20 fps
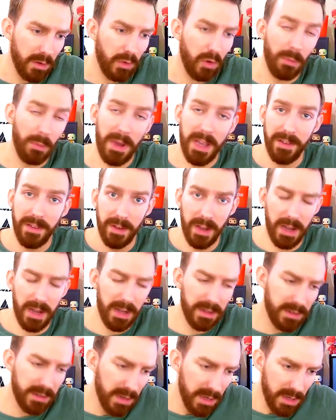or may have
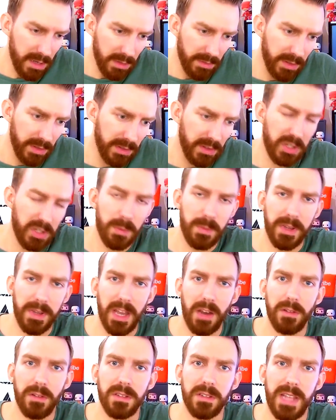heard, that
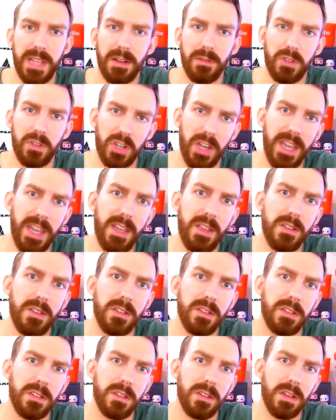Supergirl has now
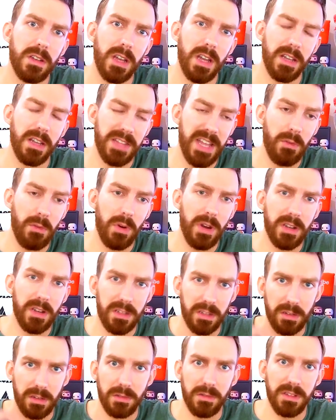changed
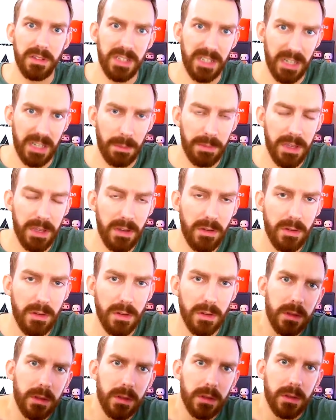networks to the CW.
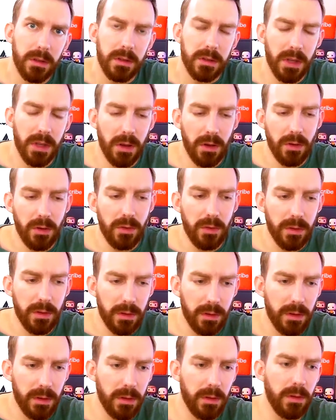So
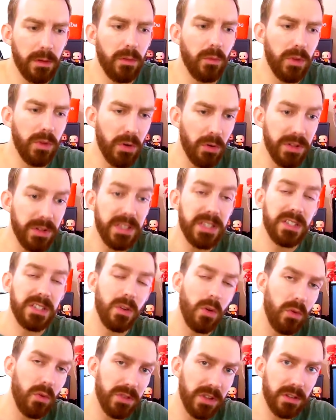we already
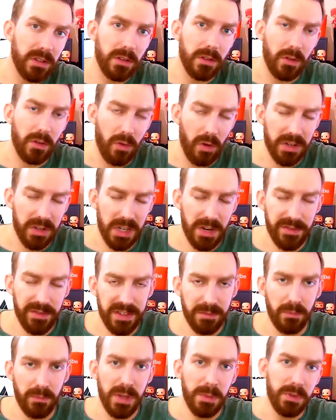saw the crossover,
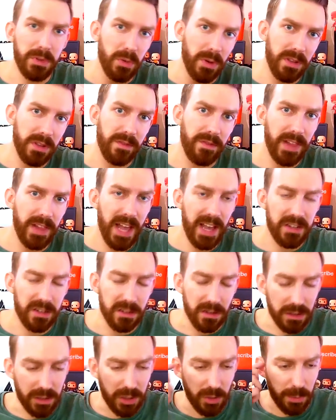didn't we, between The Flash
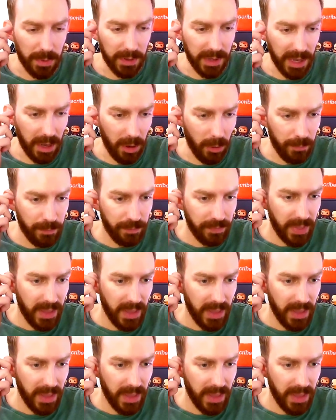and Supergirl.